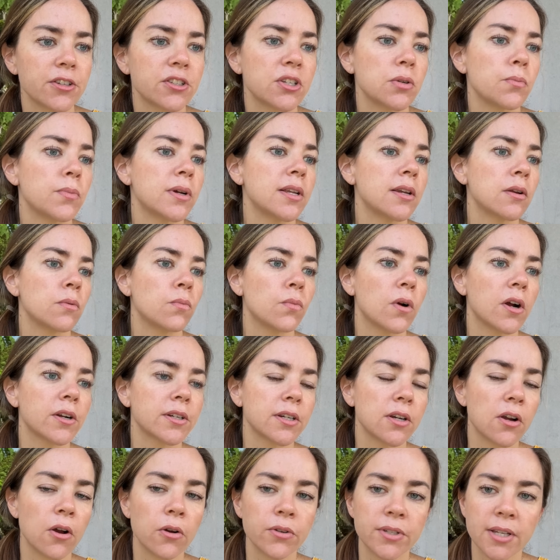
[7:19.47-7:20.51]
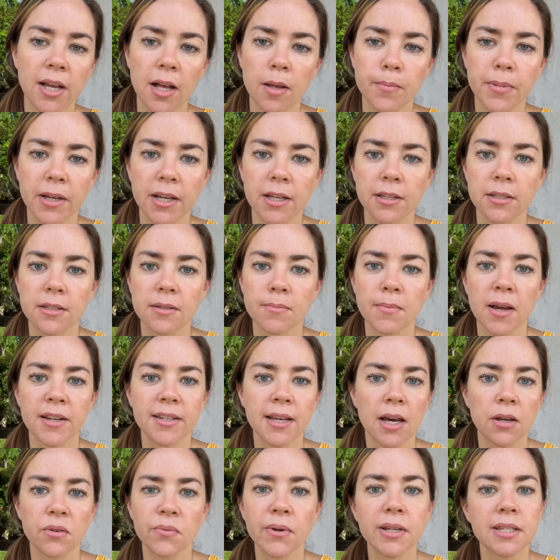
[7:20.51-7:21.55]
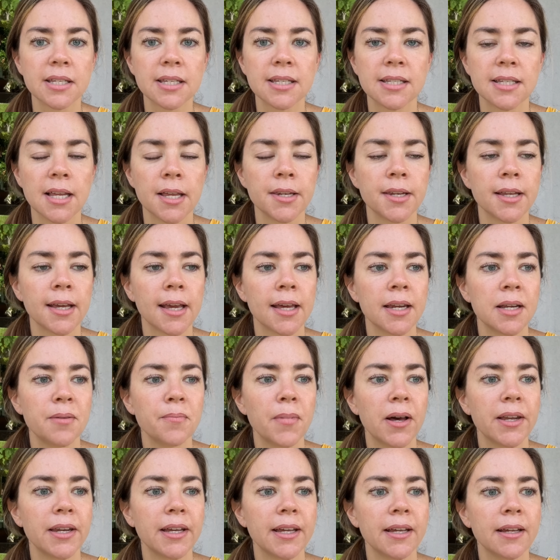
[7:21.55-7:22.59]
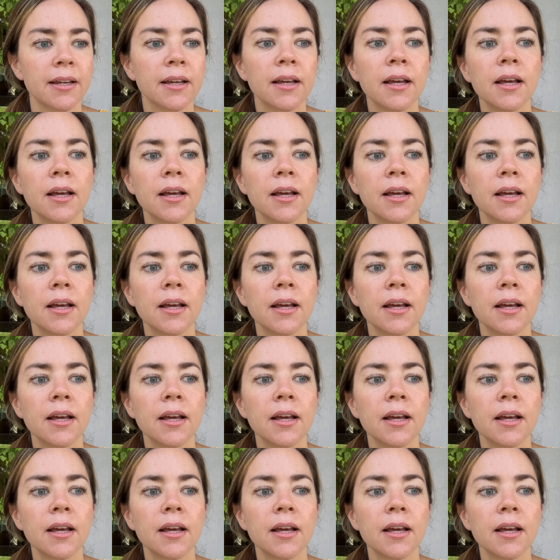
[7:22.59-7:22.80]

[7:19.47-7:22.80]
She went and worked at a hotel because my dad wasn't sending any money.